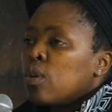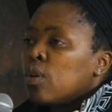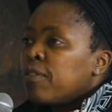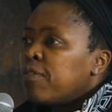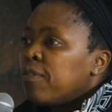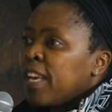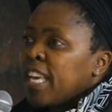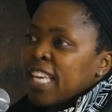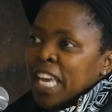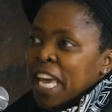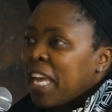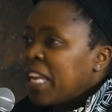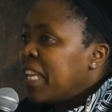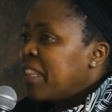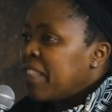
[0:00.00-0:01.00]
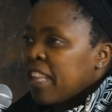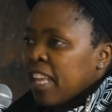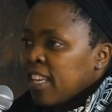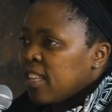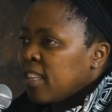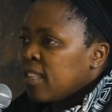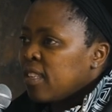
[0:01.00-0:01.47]
fake
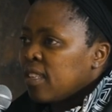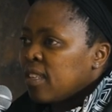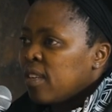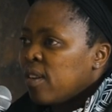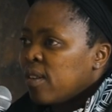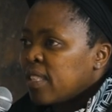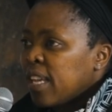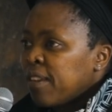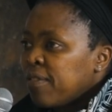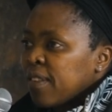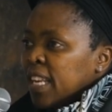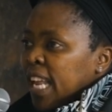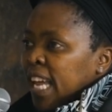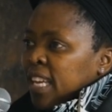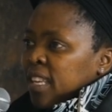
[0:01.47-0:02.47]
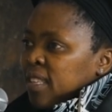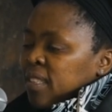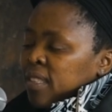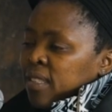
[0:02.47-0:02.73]
anything, because I feel like